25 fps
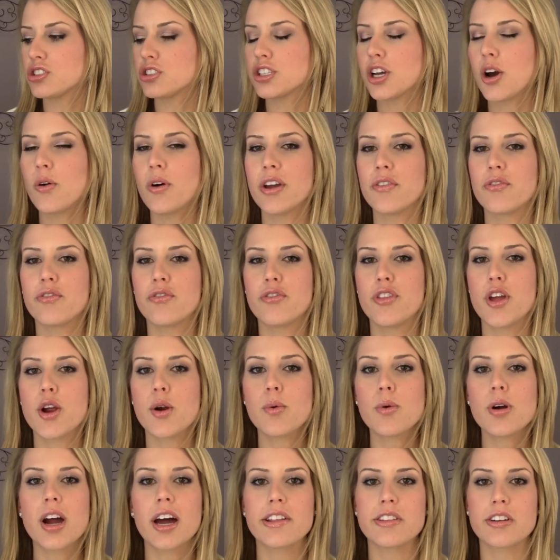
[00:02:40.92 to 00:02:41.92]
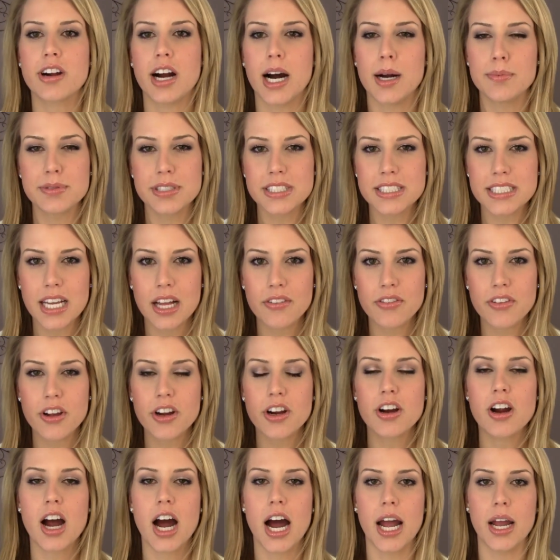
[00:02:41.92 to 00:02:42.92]
so if there were other options out
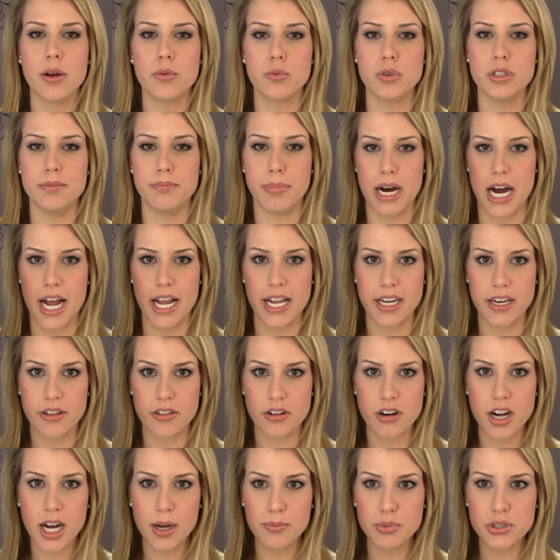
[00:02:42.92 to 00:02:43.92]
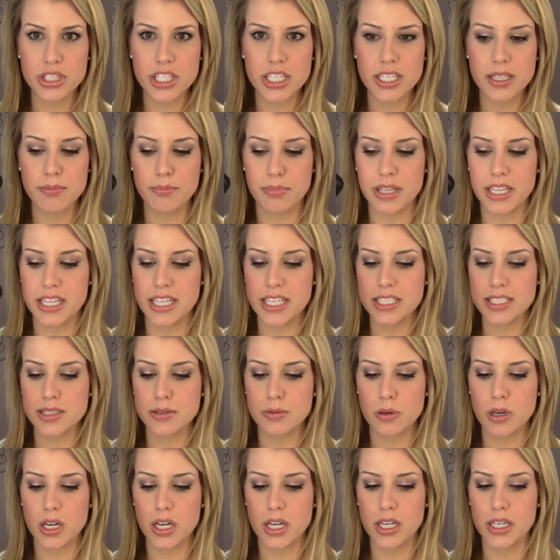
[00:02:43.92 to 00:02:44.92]
there, I would buy another option, but
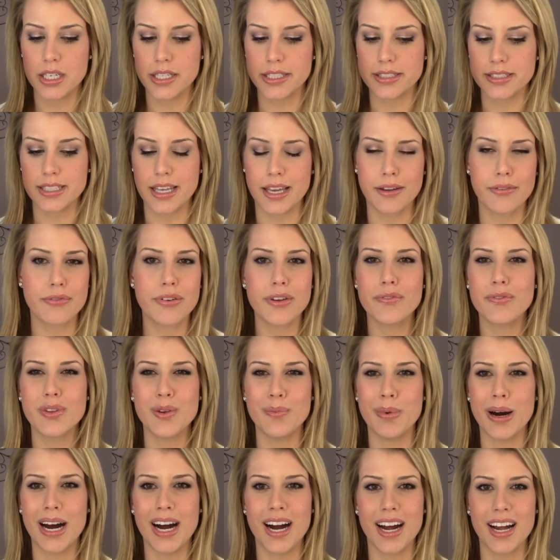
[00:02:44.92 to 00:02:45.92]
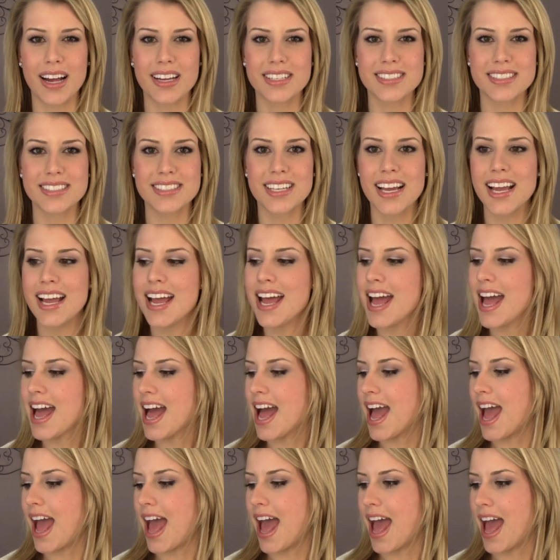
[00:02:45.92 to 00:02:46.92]
this one, it's like 50 bucks,
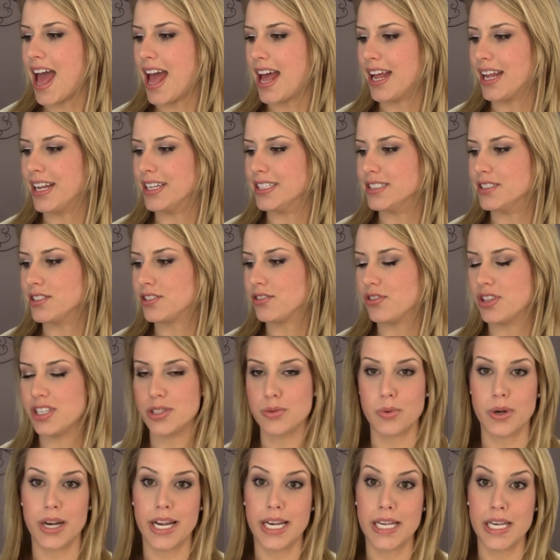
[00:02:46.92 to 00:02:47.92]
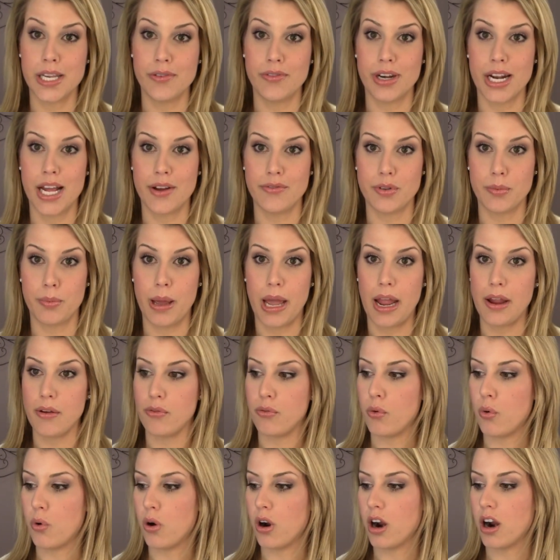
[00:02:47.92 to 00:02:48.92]
and this one I didn't even have to pay
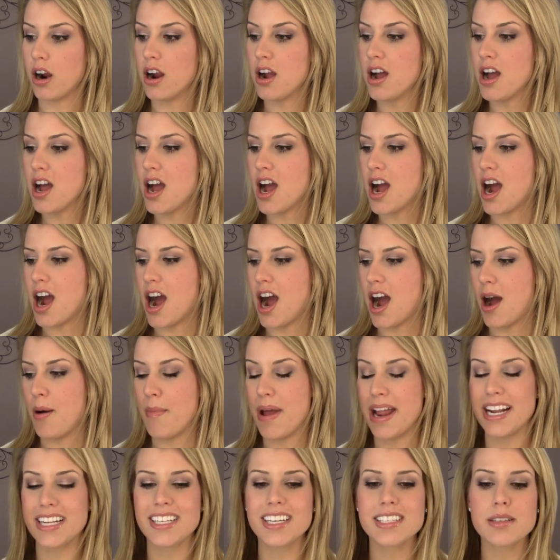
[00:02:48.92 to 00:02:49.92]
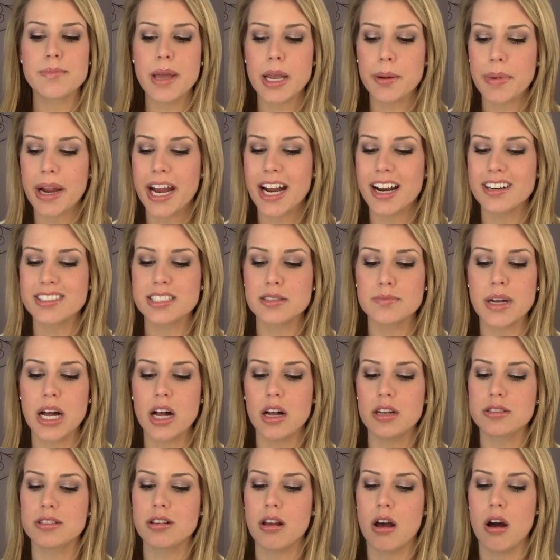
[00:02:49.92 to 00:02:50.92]
for. Um, and it doesn't make my hair
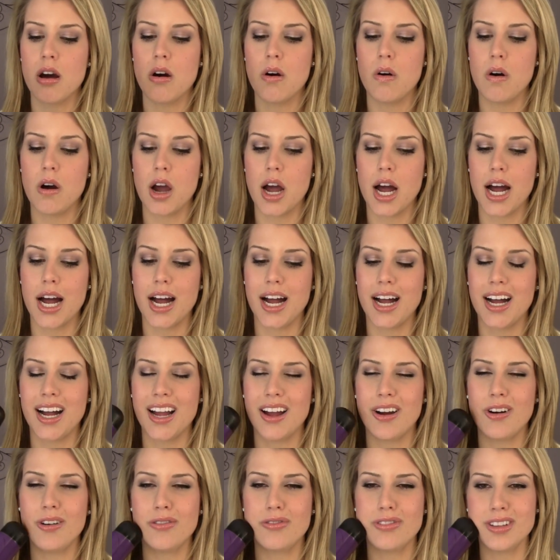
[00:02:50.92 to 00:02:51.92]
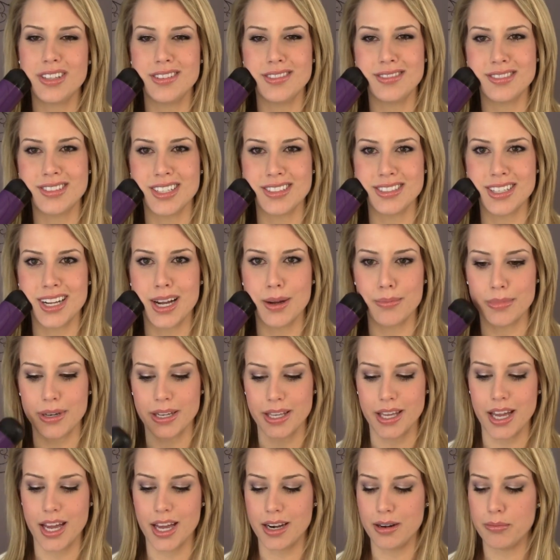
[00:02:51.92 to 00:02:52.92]
smell, so uh, hopefully this doesn't happen
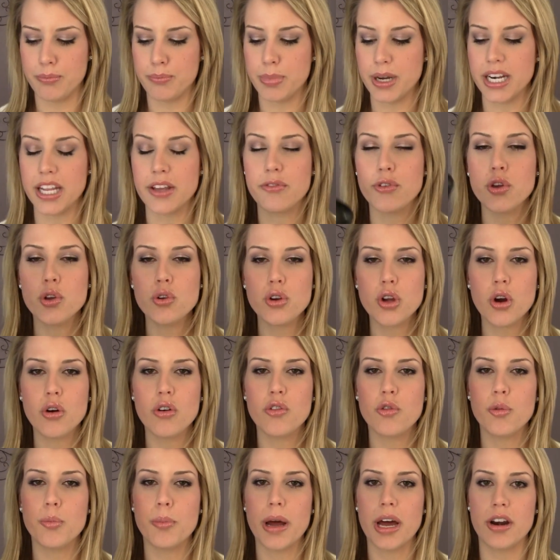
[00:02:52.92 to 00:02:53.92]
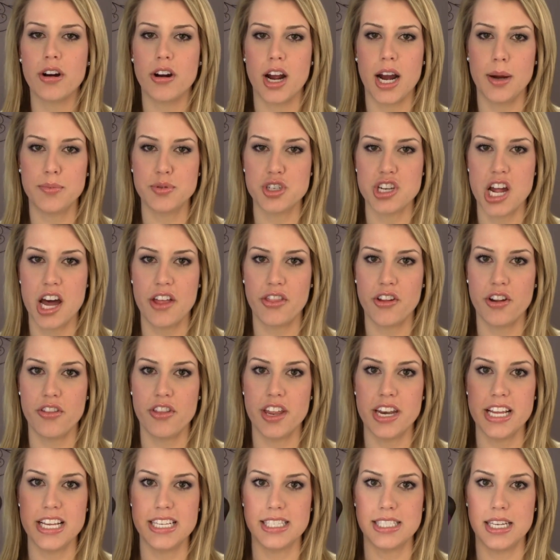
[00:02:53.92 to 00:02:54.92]
again. But if you know of a better option out there
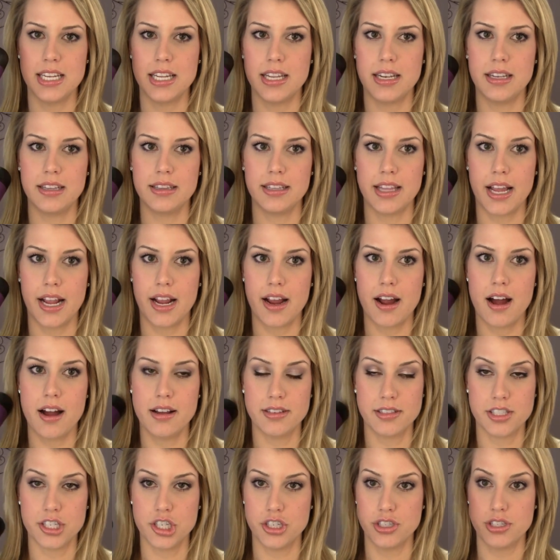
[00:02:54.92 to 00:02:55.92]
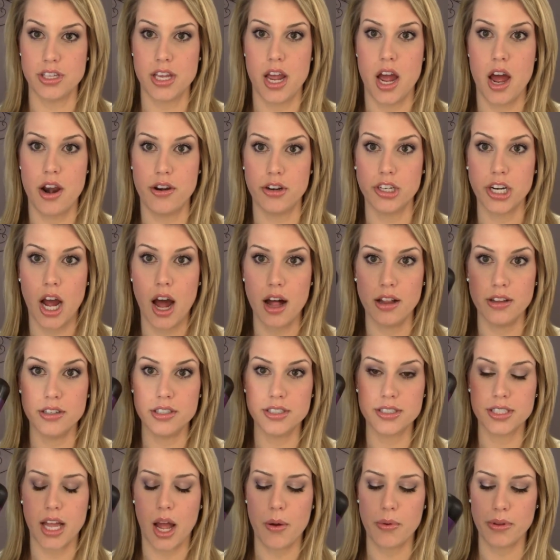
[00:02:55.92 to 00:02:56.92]
that isn't like seriously
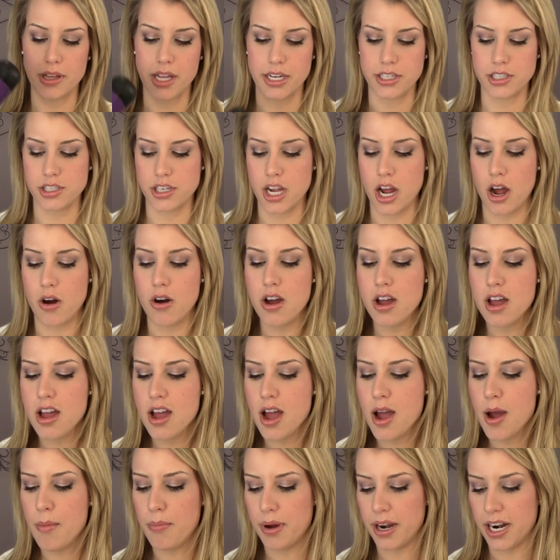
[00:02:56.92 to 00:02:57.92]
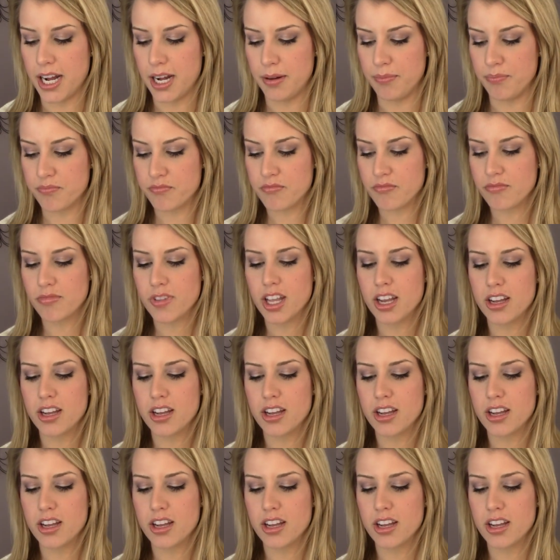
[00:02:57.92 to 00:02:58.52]
$100, I would like to know. But um,